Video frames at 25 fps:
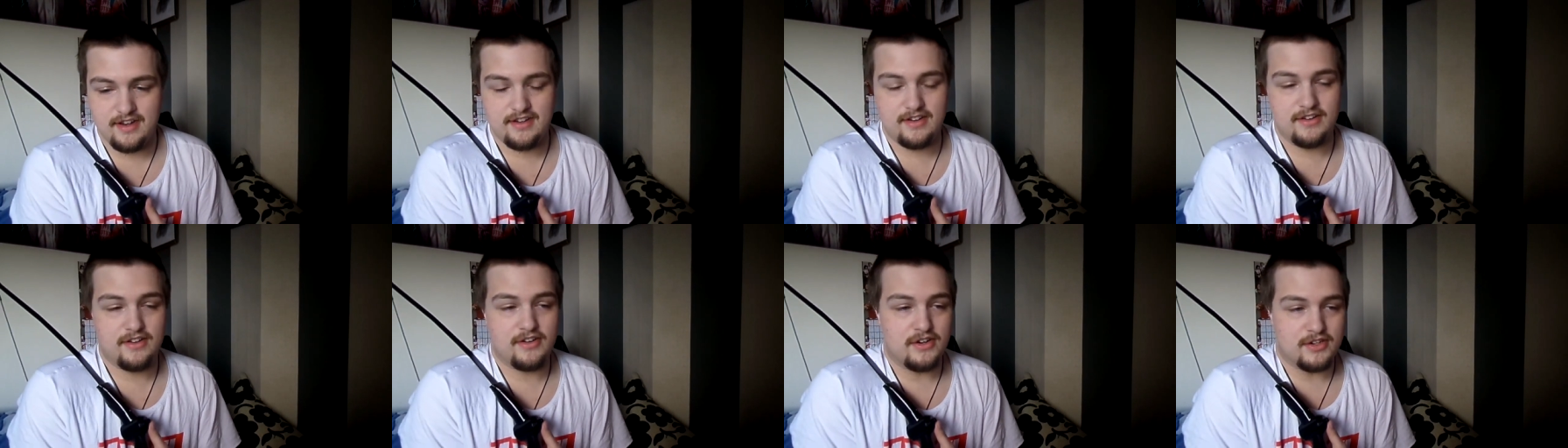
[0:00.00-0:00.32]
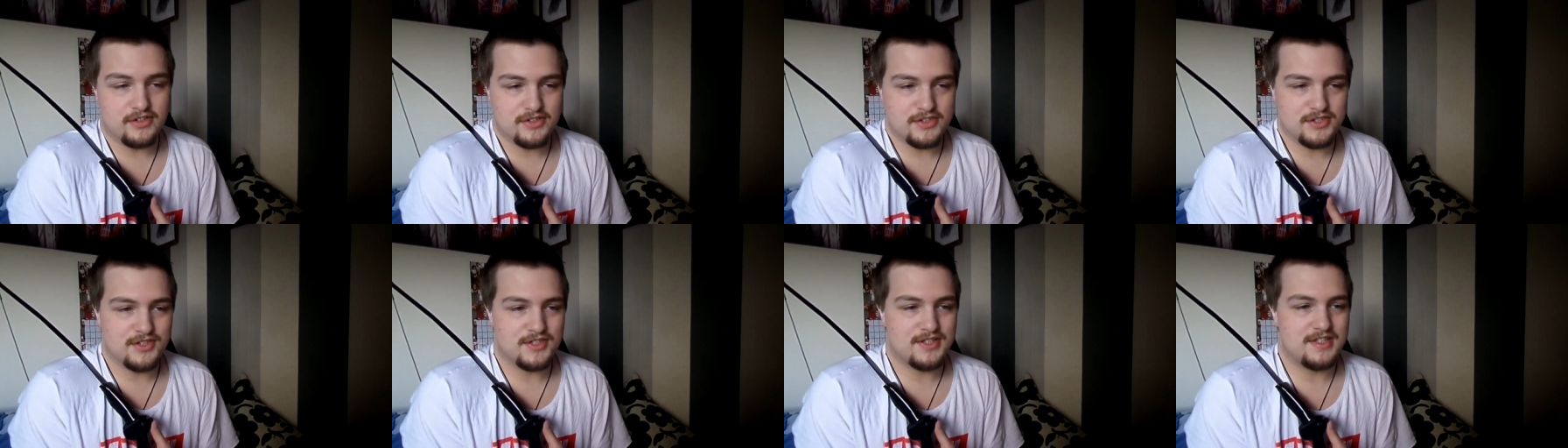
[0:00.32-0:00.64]

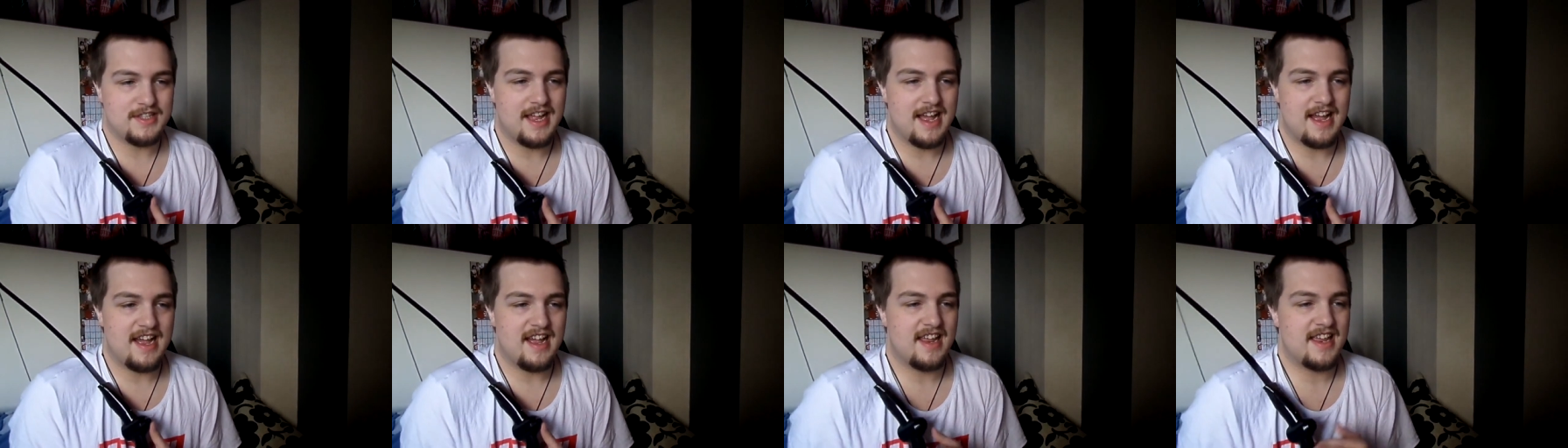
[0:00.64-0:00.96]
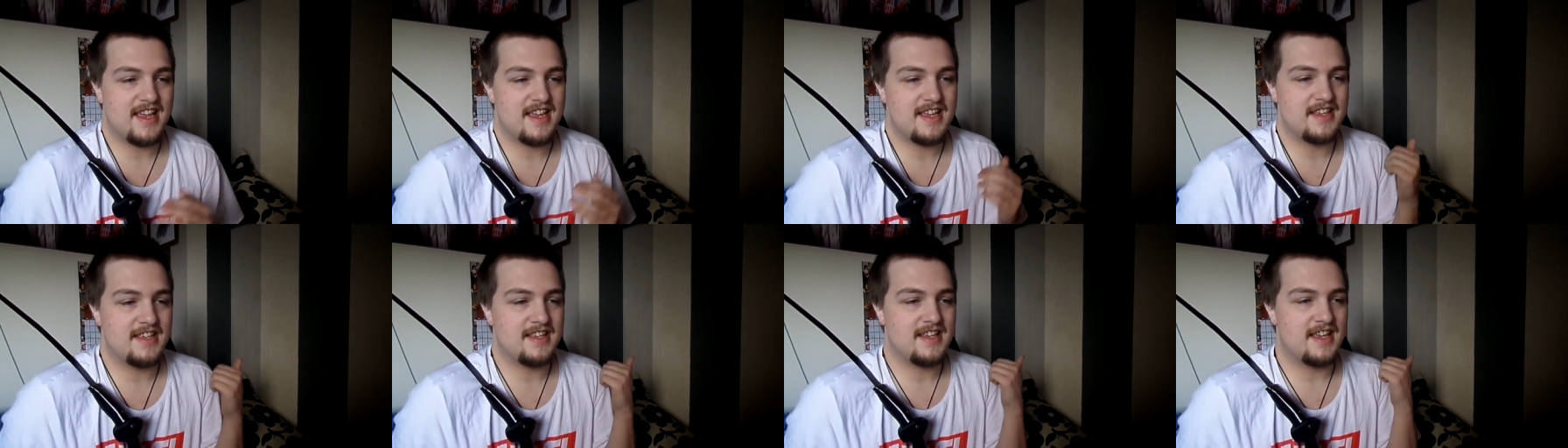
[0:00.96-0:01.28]
not just that.
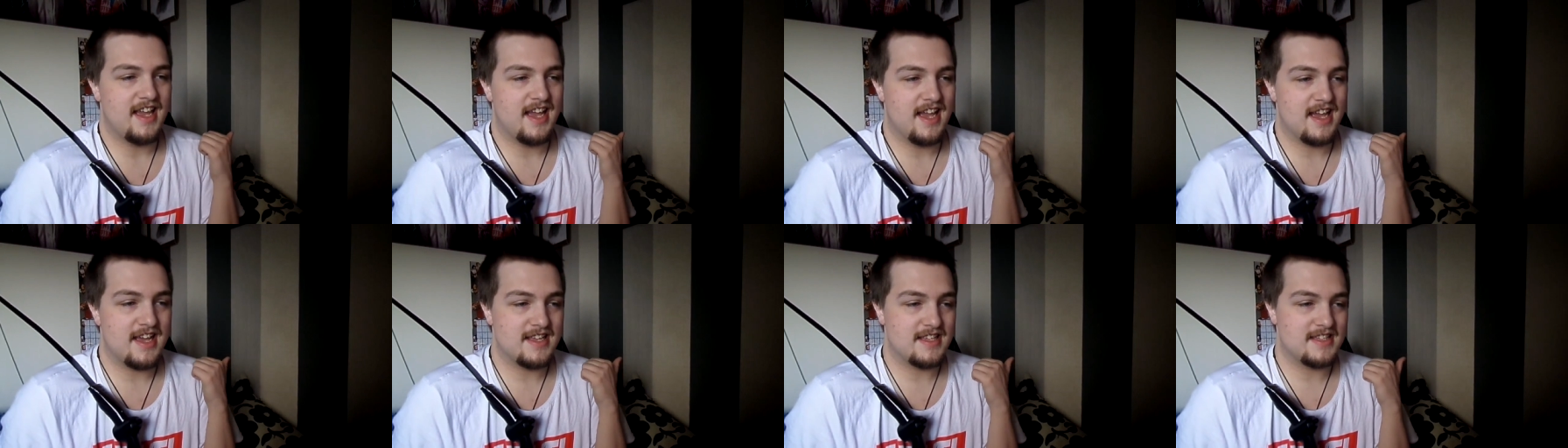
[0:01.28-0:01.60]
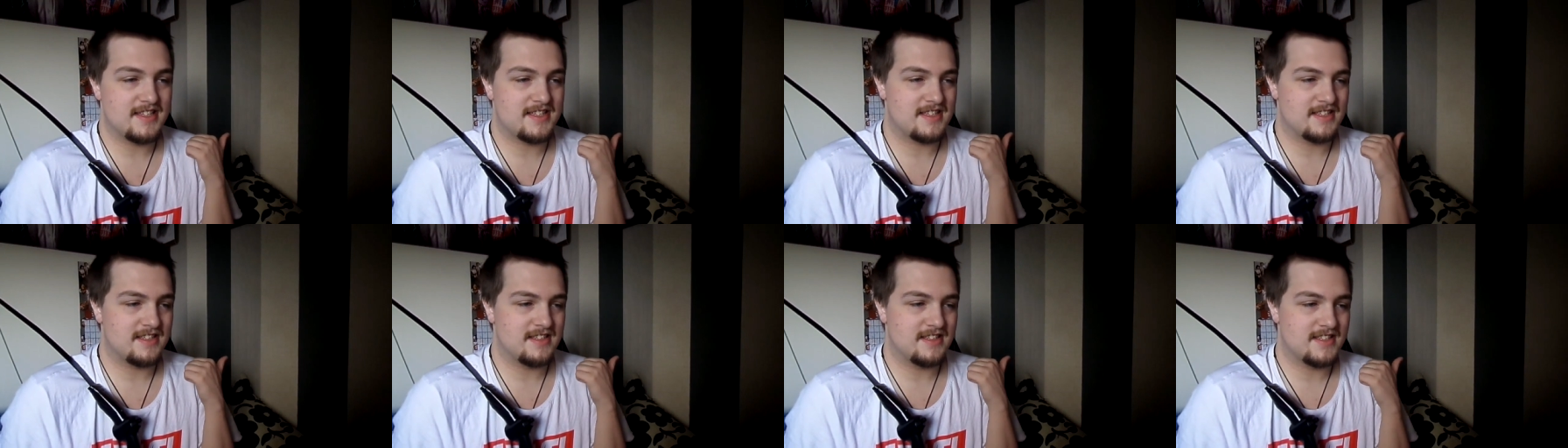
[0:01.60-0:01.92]
He
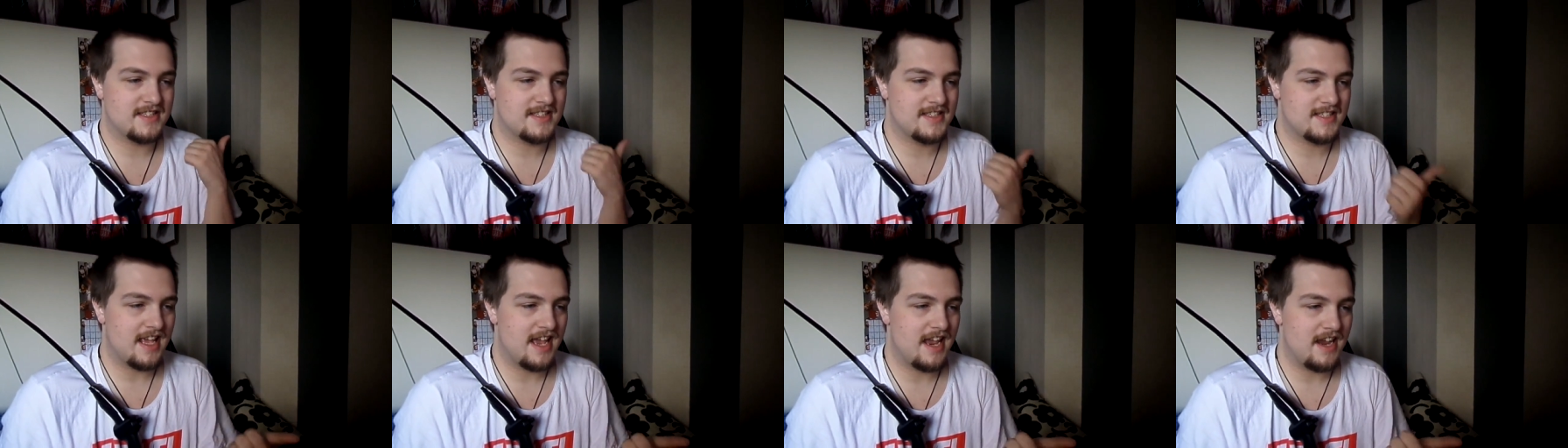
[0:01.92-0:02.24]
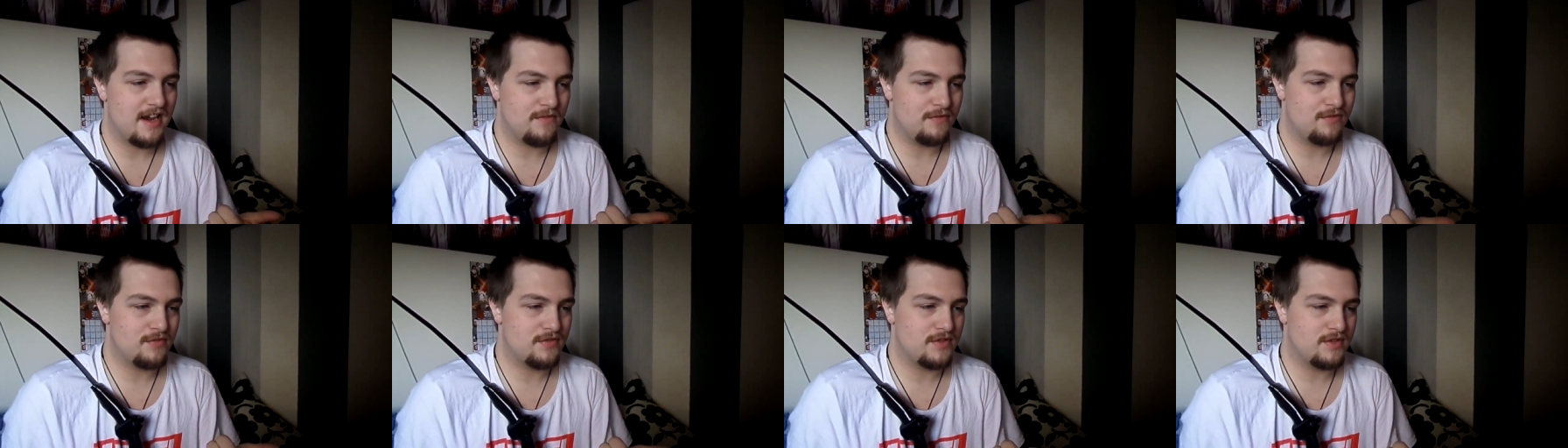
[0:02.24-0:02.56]
has
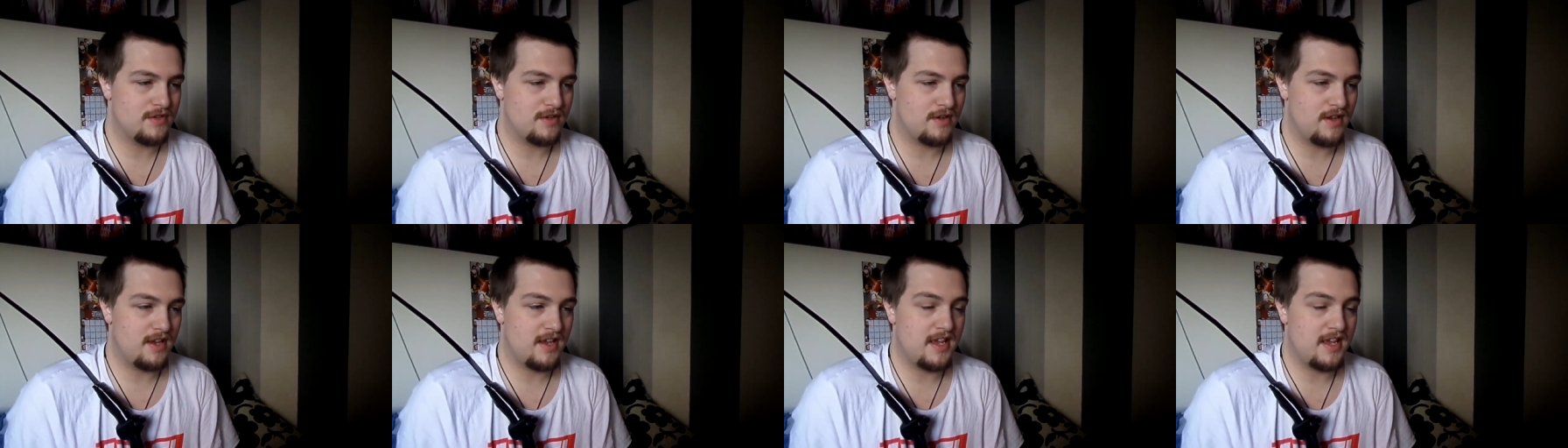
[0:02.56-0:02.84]
saved.